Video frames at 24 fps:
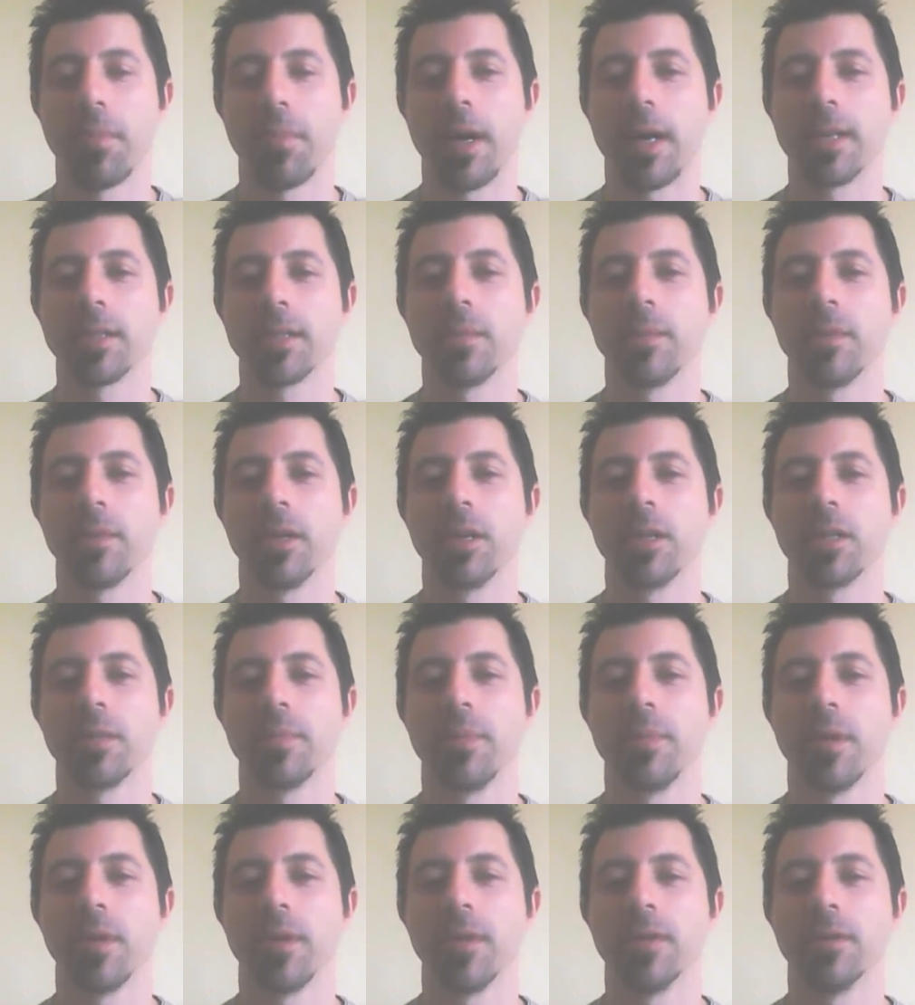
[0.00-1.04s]
possibly
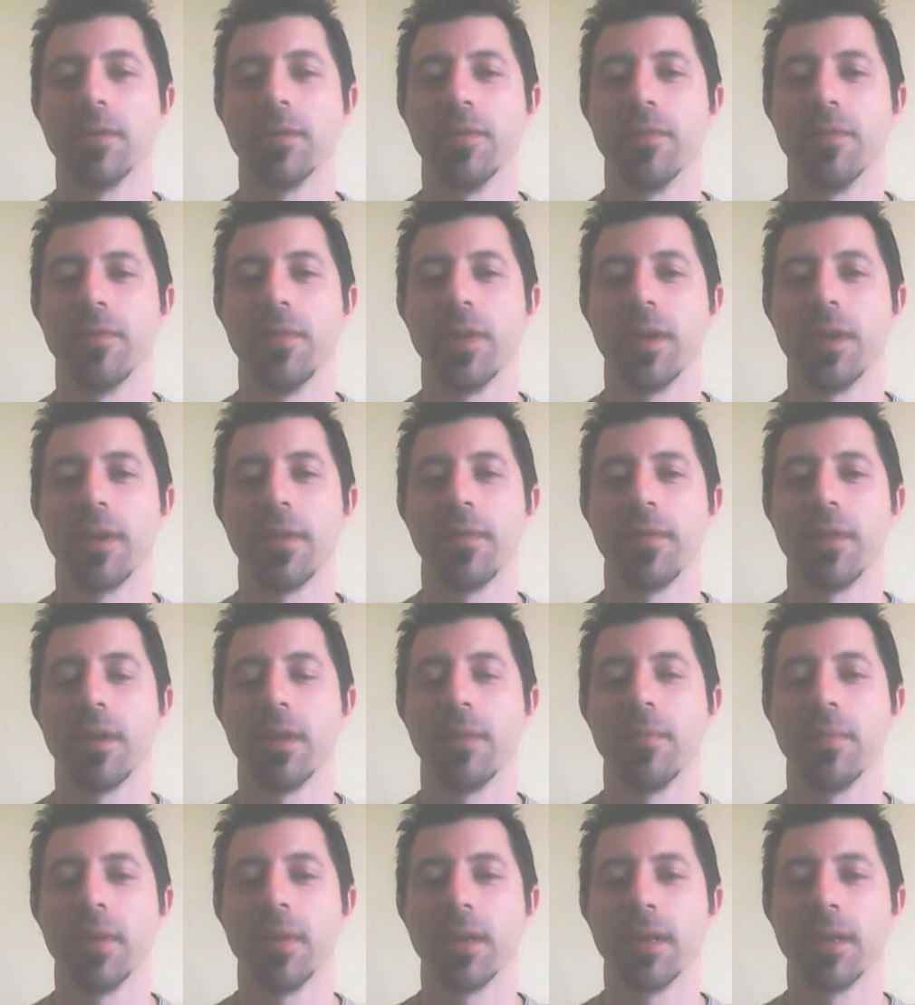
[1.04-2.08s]
experience a very,
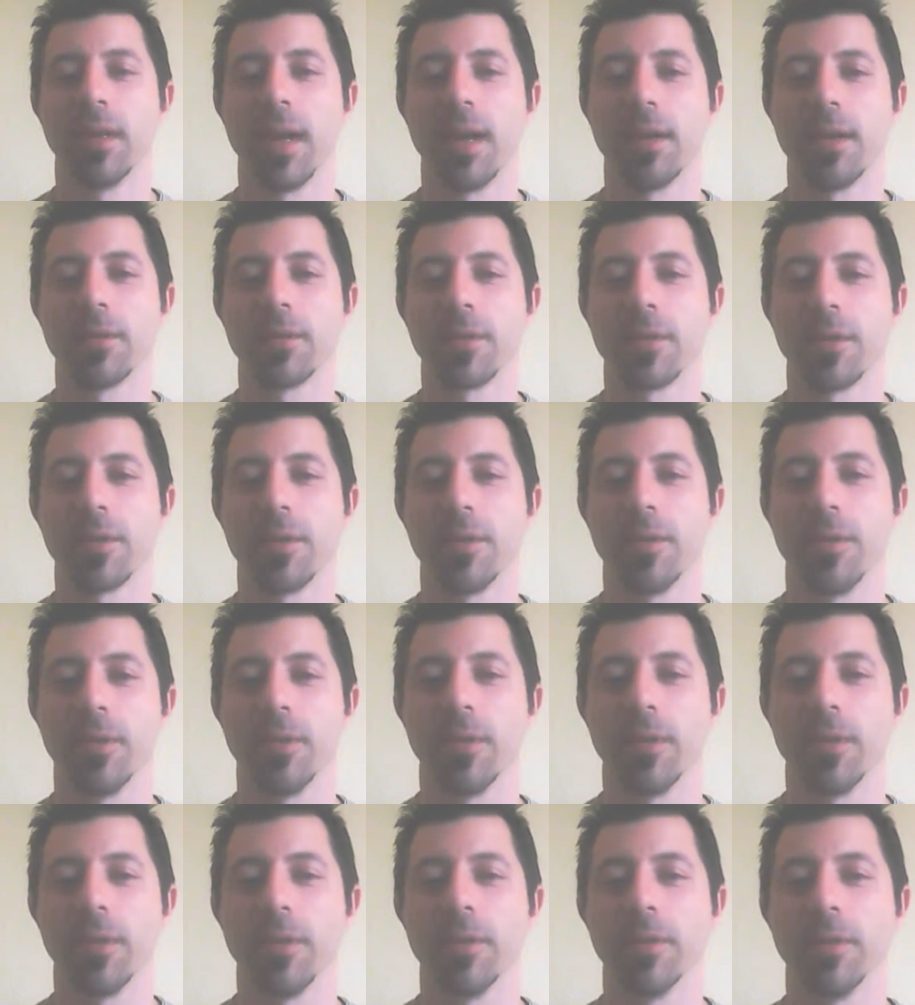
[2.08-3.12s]
very big downturn
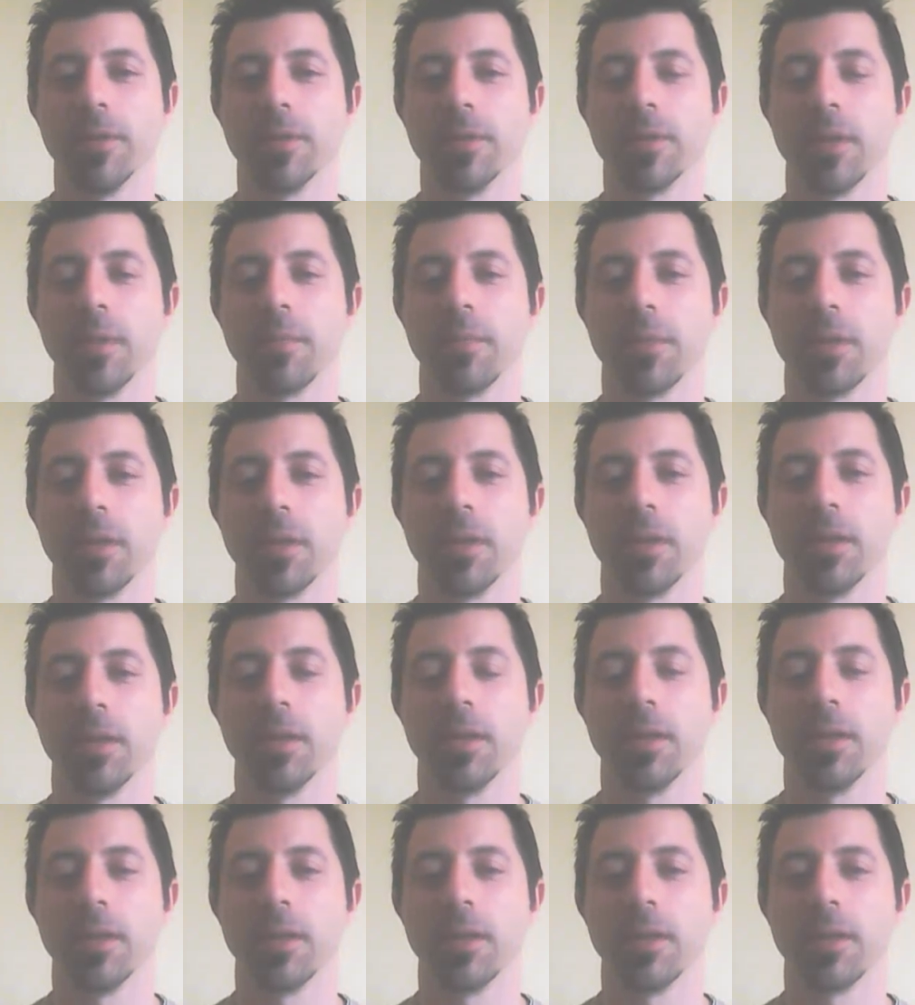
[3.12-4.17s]
or do something